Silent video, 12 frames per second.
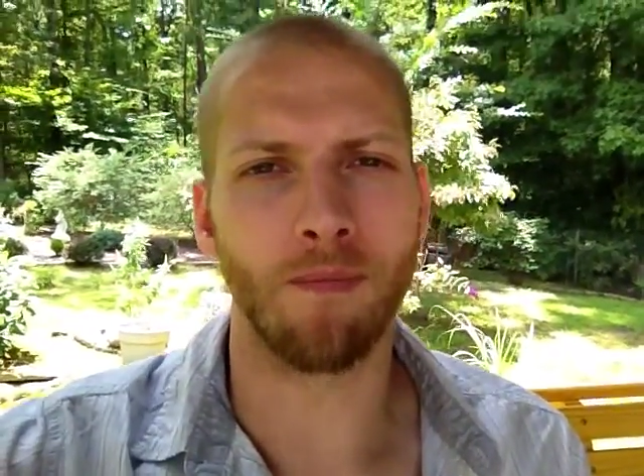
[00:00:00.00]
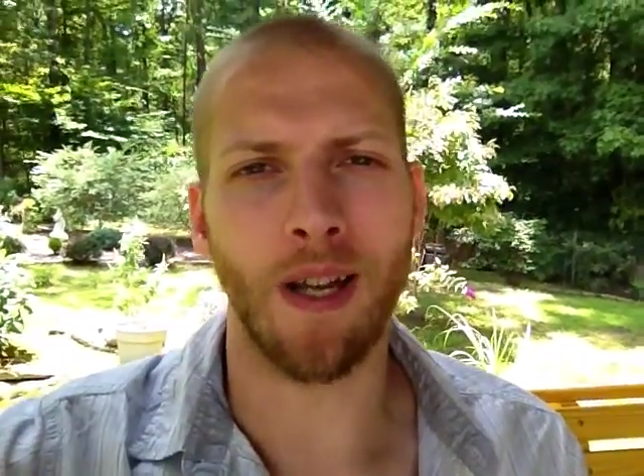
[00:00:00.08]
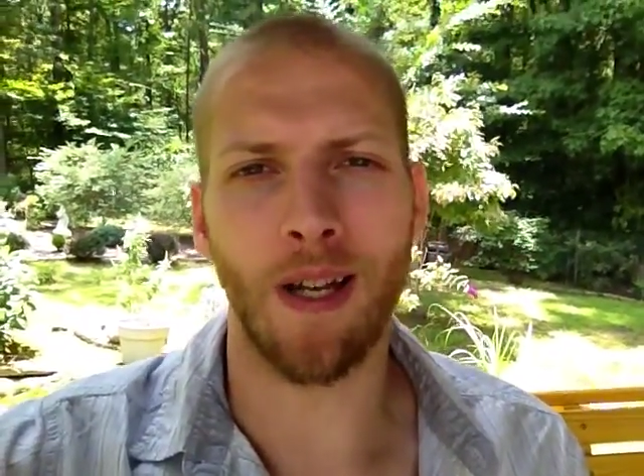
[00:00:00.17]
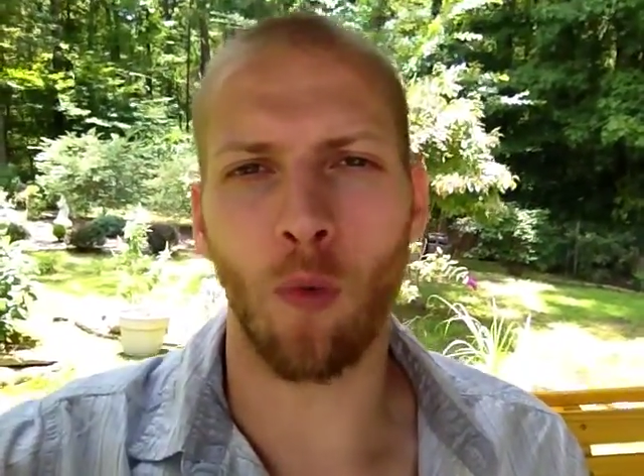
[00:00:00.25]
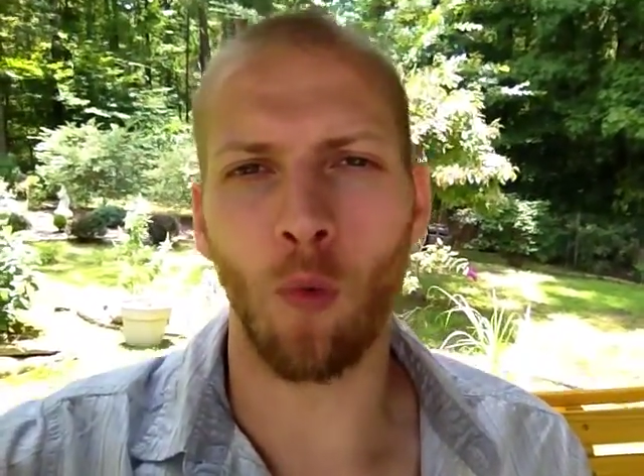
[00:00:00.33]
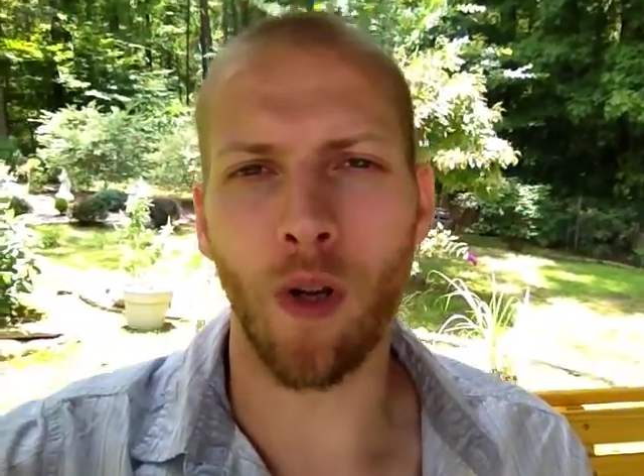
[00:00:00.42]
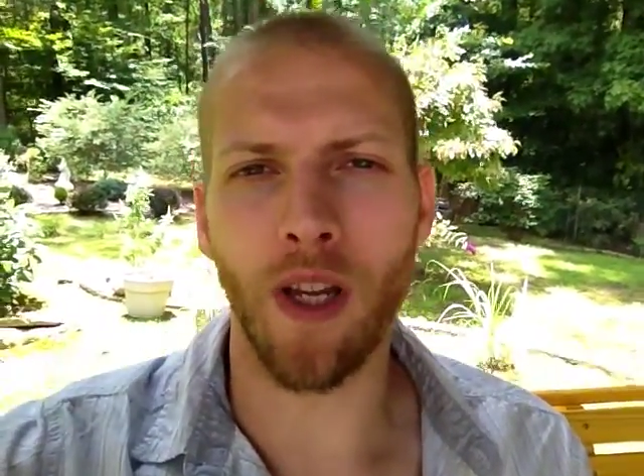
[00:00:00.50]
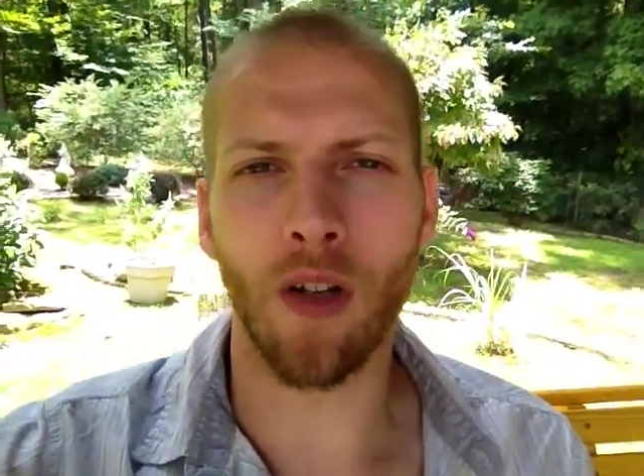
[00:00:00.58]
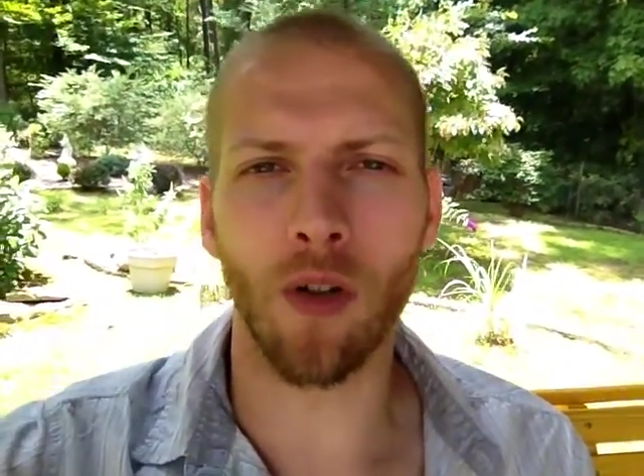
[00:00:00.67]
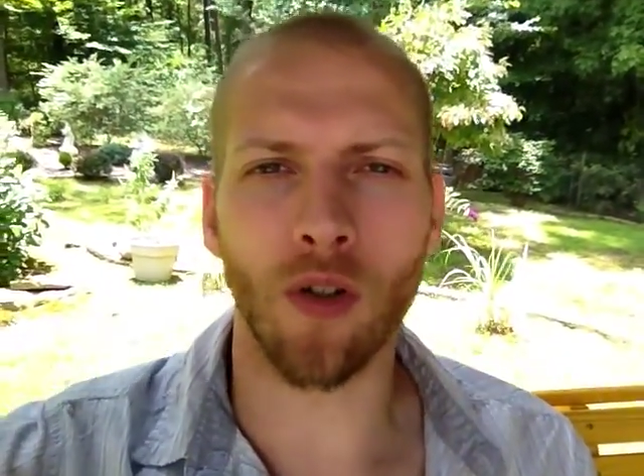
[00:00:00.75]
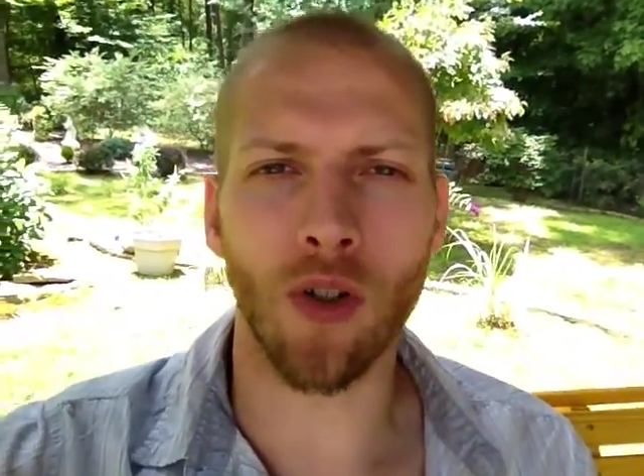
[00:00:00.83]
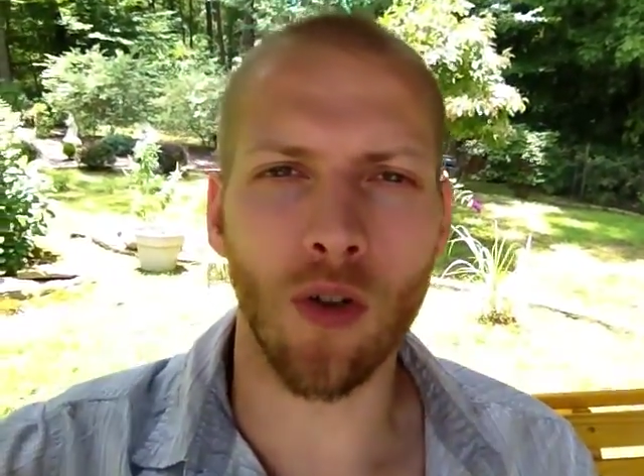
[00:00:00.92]
about a
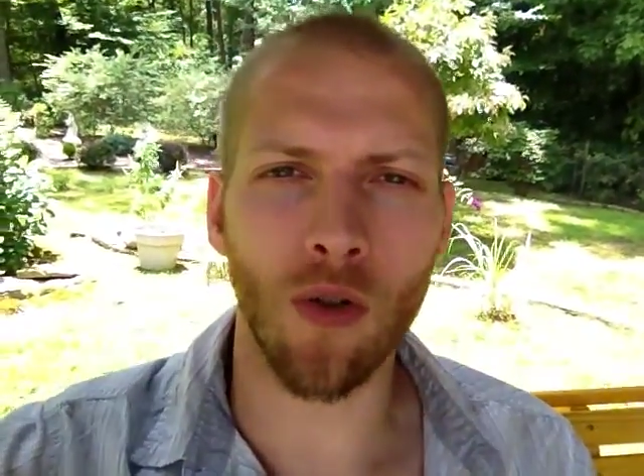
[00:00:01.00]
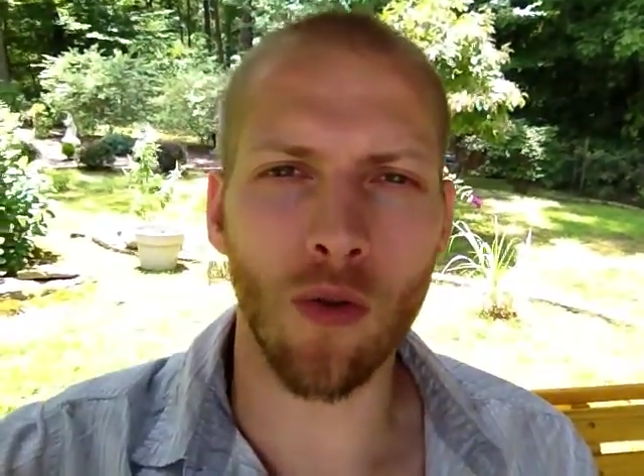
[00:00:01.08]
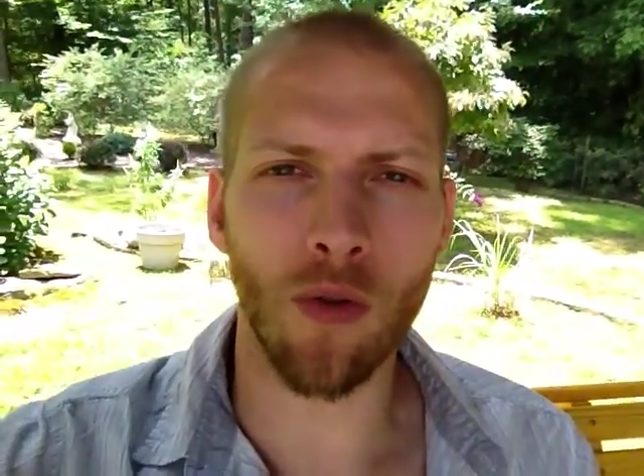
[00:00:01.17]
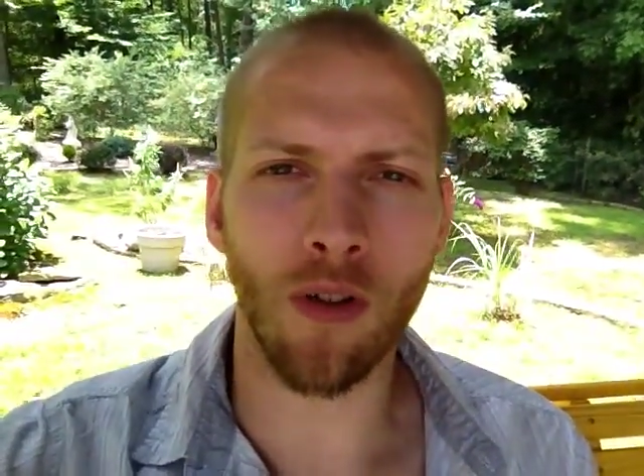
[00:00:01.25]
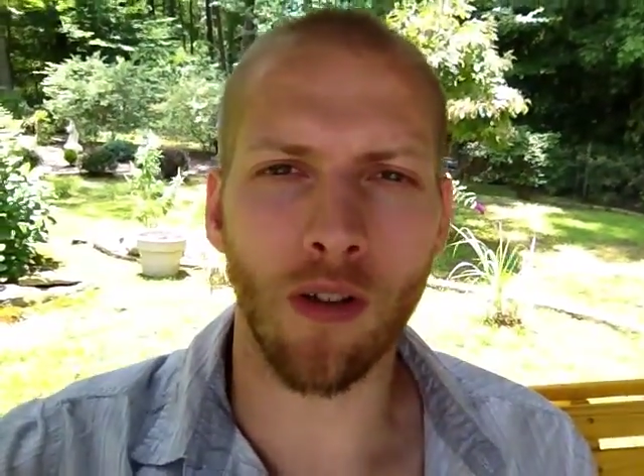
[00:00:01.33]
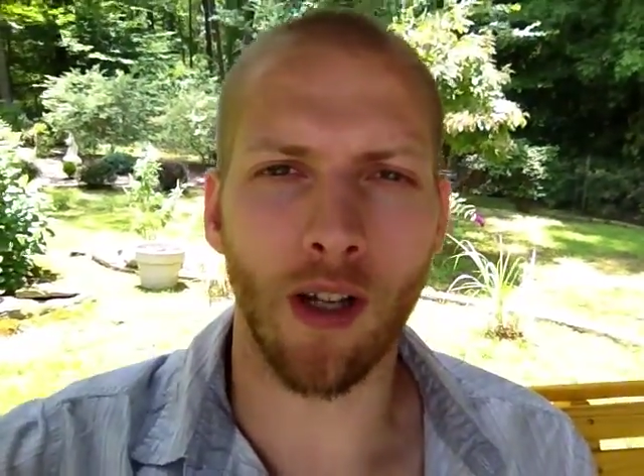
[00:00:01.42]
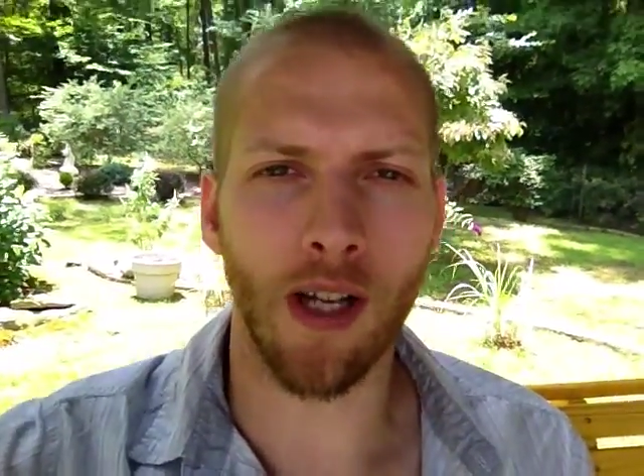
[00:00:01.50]
week or two.